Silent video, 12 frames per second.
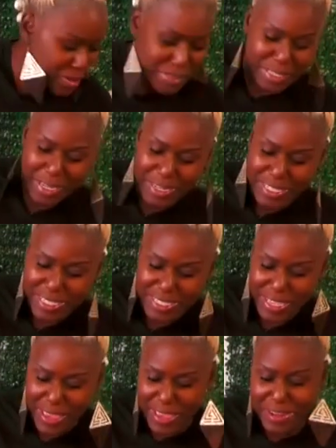set this
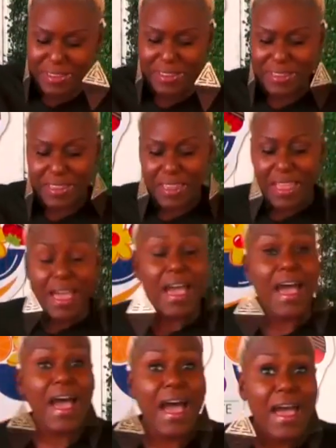aside,
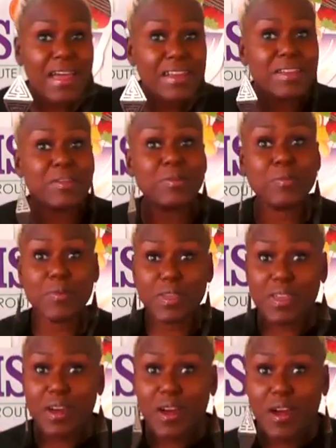and
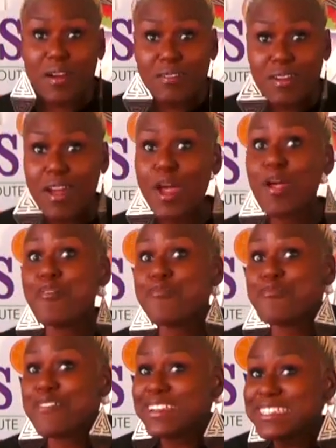we are
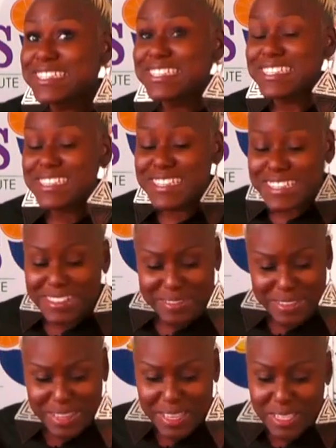ready.
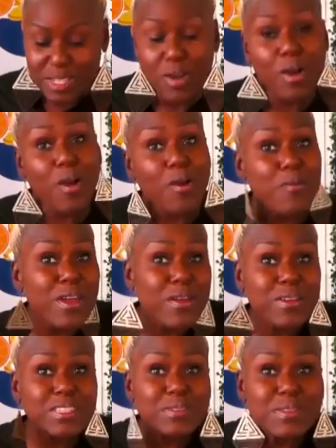So all we're
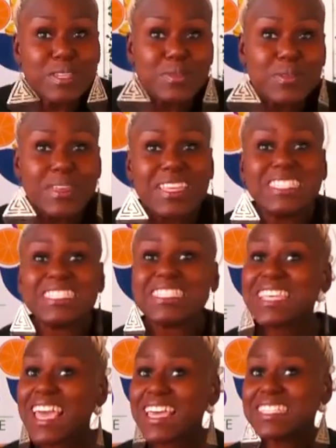going to be doing is
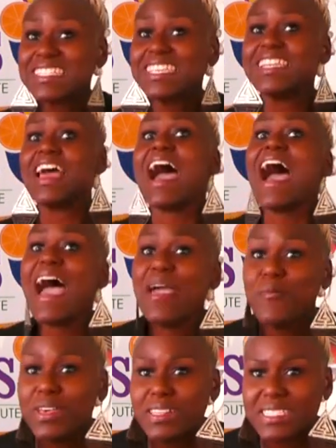tasting. I
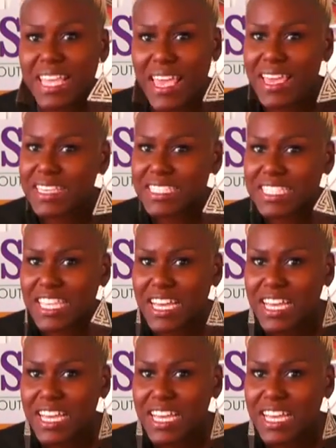will taste.